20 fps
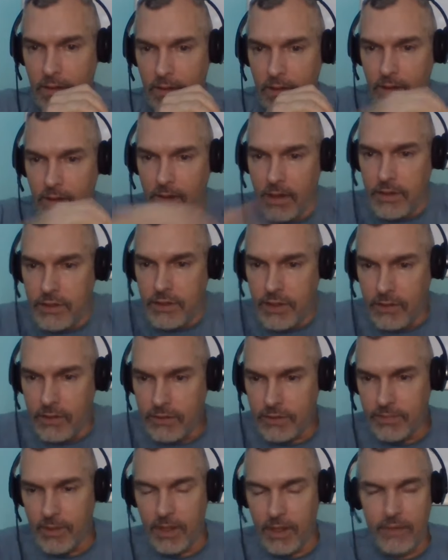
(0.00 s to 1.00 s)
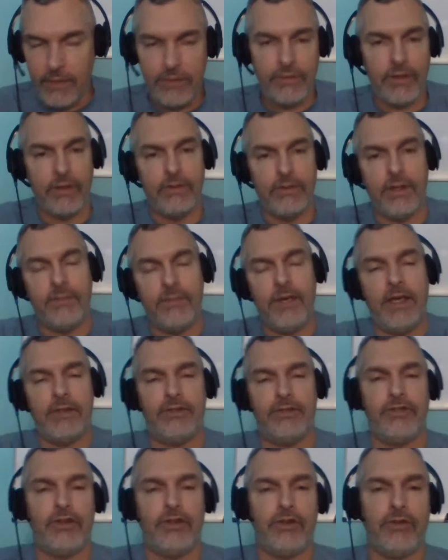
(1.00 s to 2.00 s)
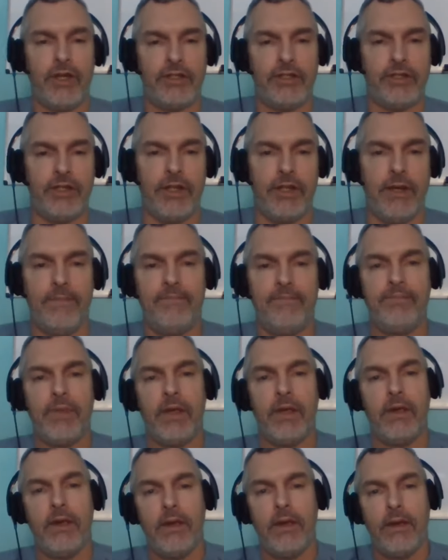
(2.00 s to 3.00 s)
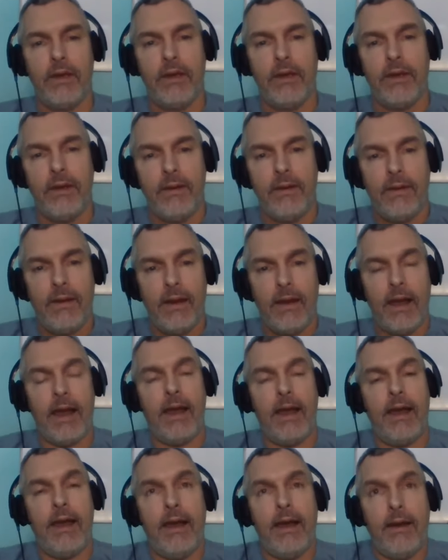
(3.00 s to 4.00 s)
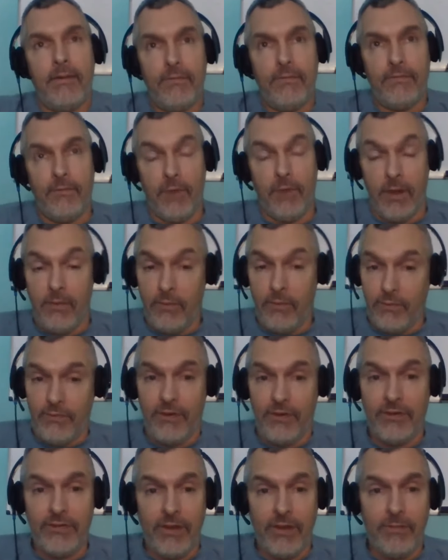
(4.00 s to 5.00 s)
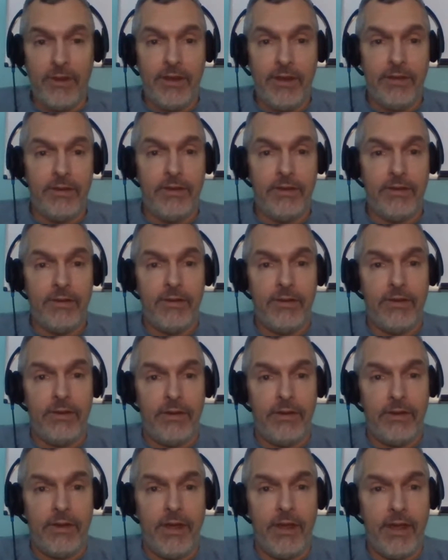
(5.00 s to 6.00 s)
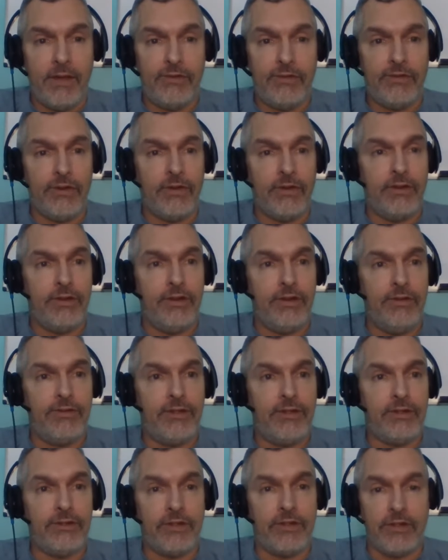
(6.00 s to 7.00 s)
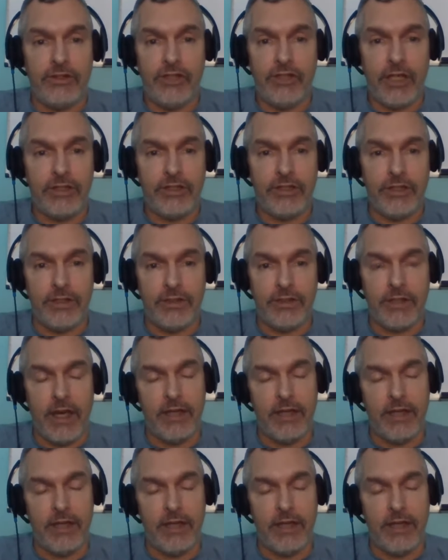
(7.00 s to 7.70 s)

Okay, Joe Smith. So let me answer your question then. I, first, let me answer using suggestions.